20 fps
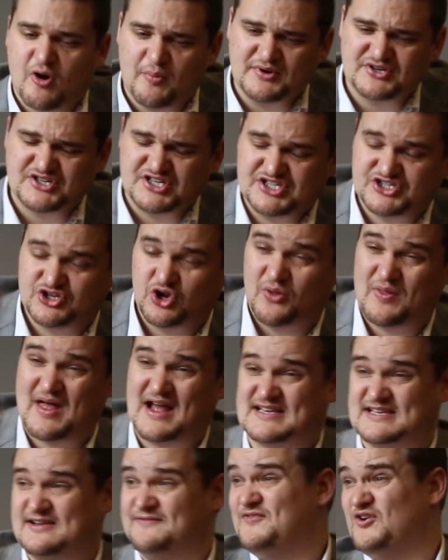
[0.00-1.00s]
property is not
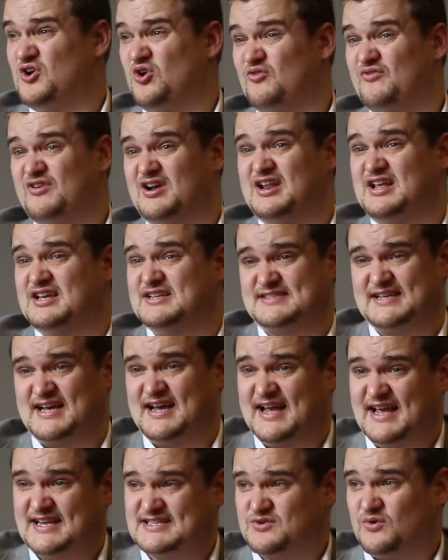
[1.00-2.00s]
that difficult really, is
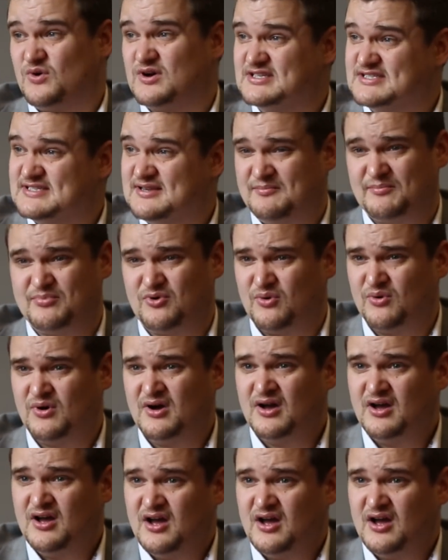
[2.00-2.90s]
it? It's quite simple.